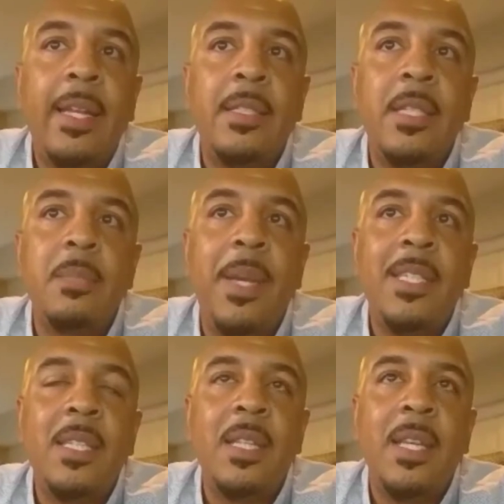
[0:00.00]
had just
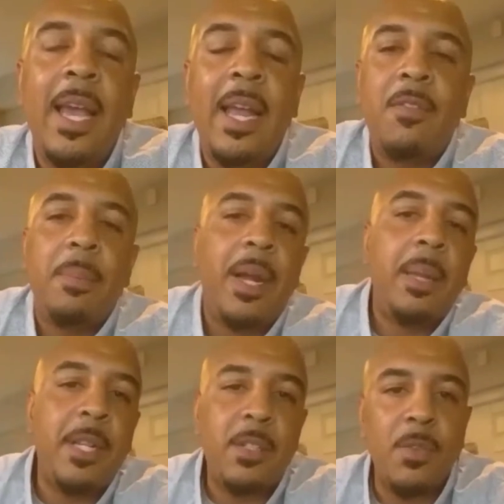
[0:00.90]
basically had everybody
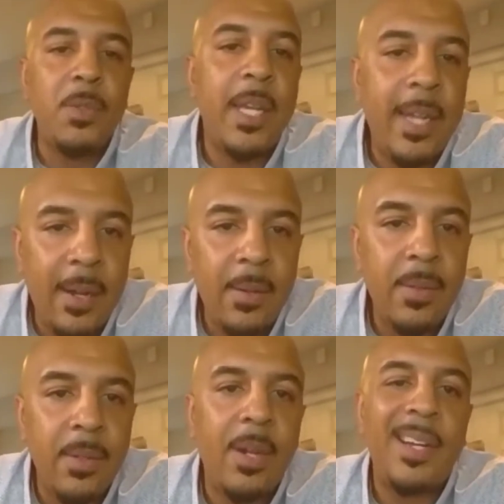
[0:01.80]
about to rotate out.
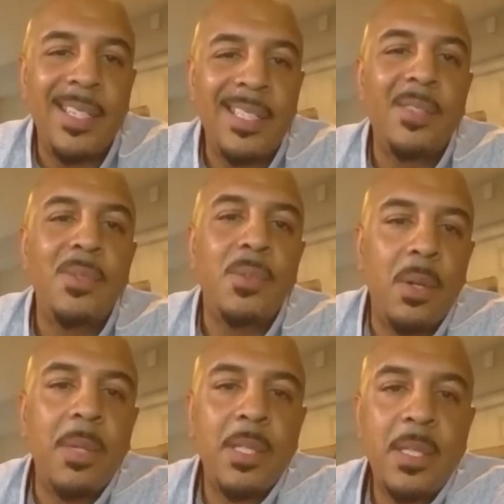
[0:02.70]
You know how it is. They do
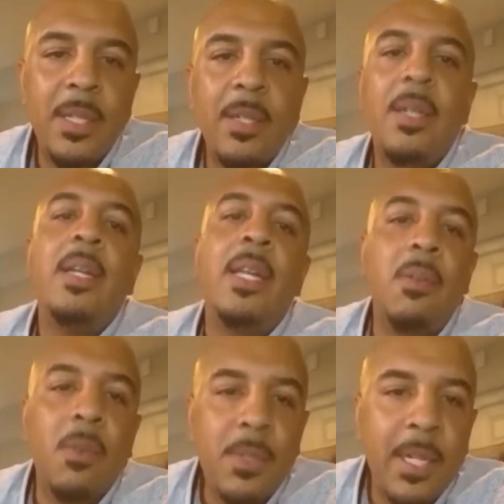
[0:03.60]
12 months there.
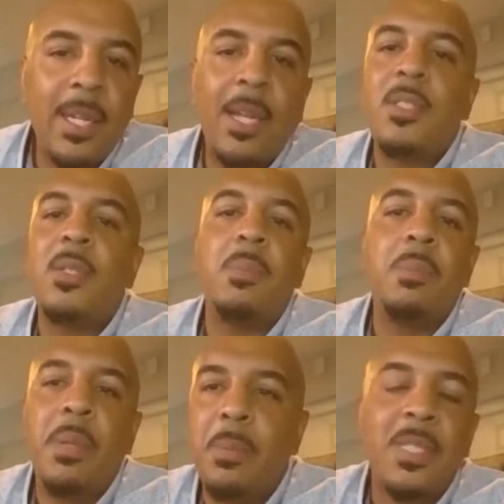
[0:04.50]
They're rotating out. So
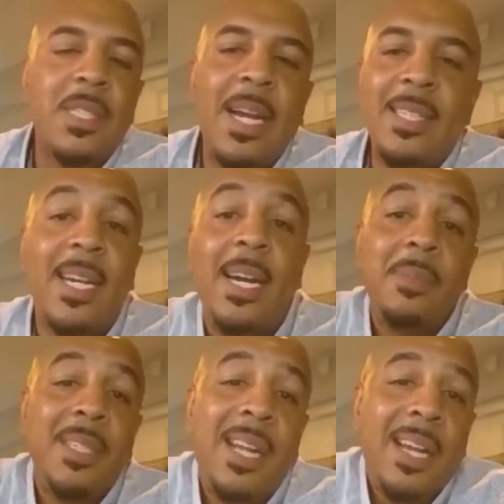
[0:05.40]
people just got
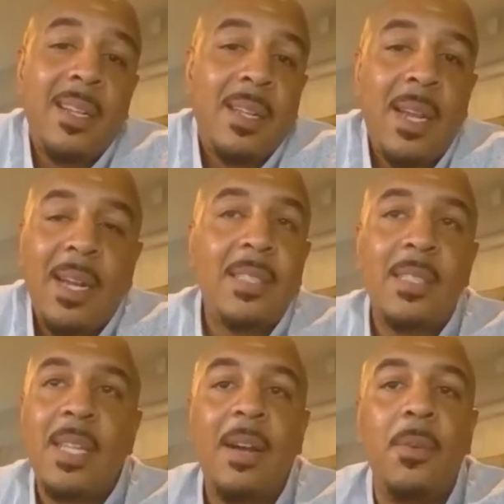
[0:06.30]
jobs. And I kind of
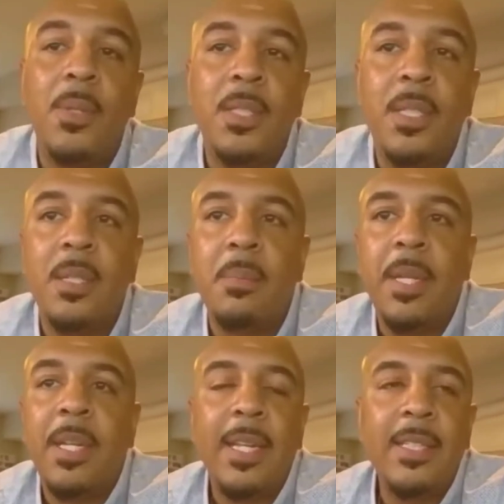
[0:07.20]
just got fortunate
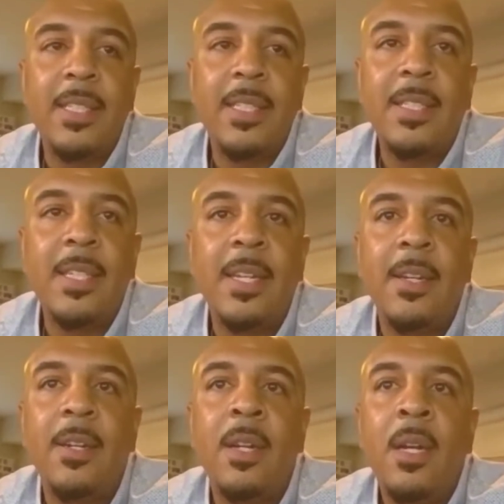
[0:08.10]
being an NCC
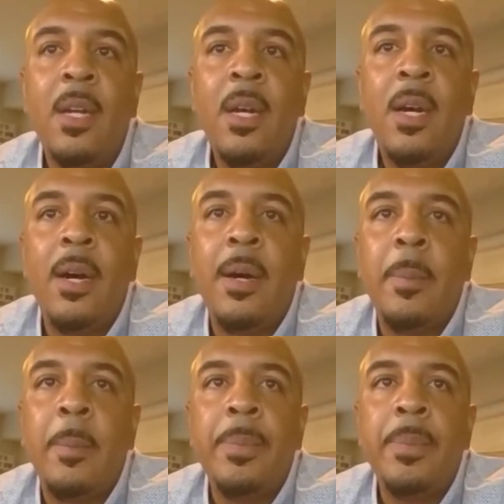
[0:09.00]
there
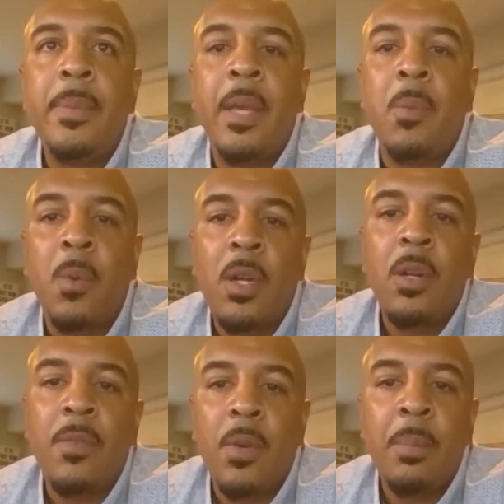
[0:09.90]
and working
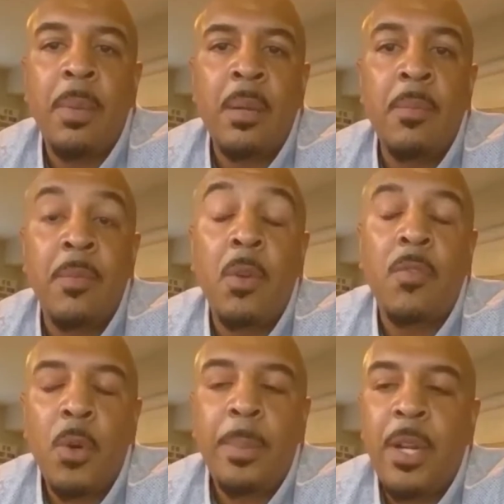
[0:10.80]
on
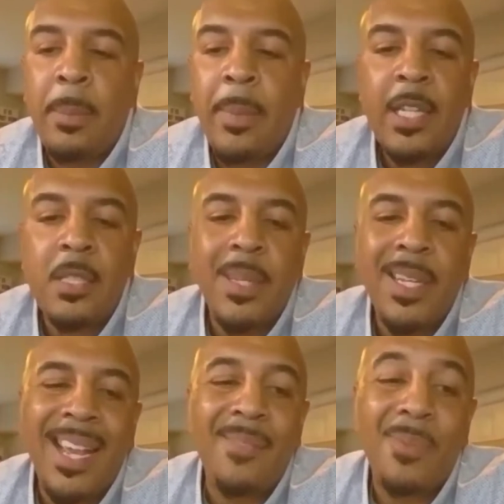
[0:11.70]
vulnerability
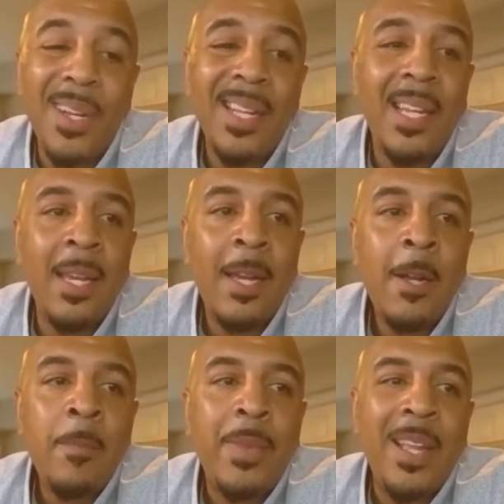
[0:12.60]
management. And really
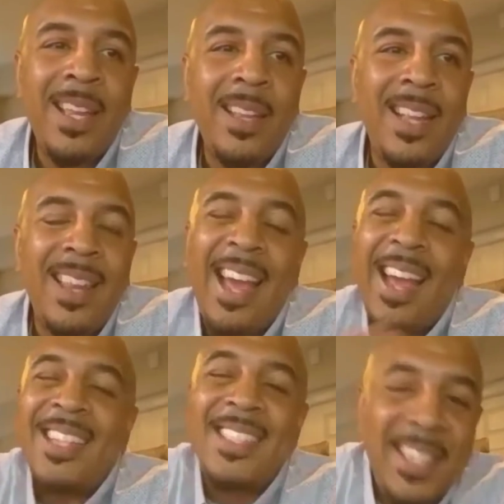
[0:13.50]
the
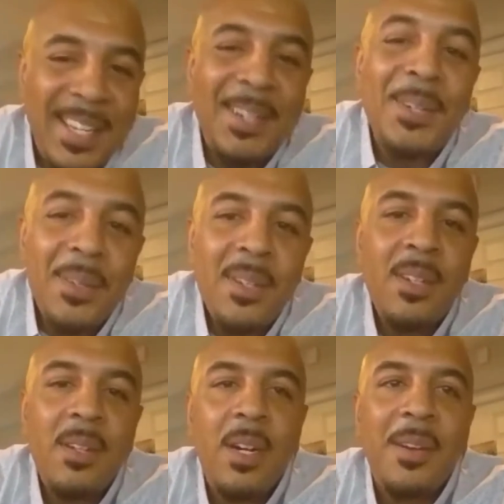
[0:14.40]
last year,
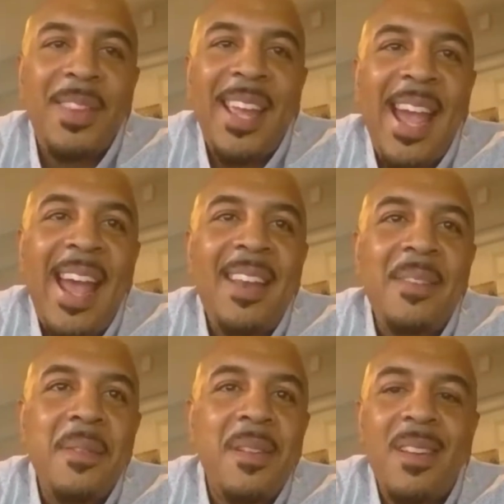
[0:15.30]
they
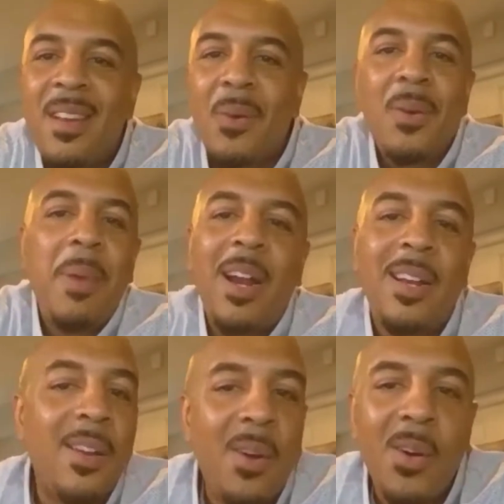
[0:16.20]
hadn't known about it
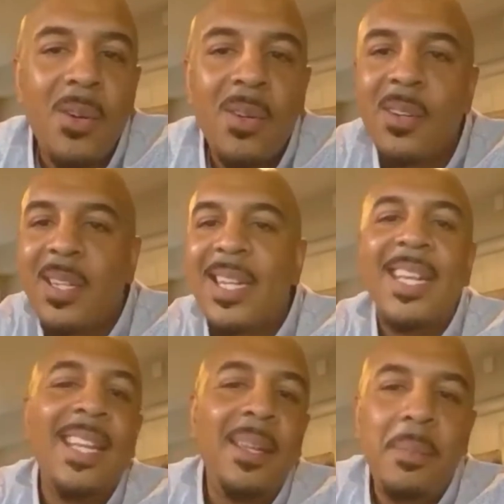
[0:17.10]
at all or done
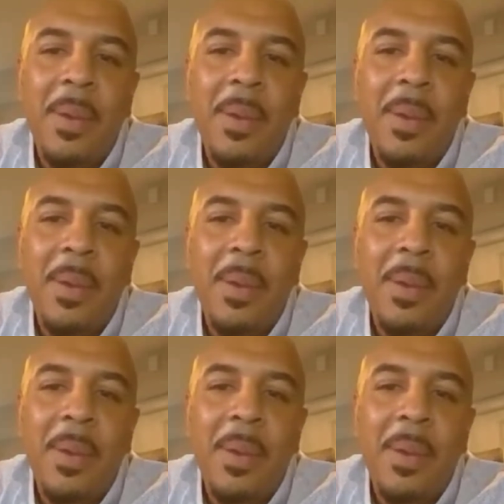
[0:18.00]
any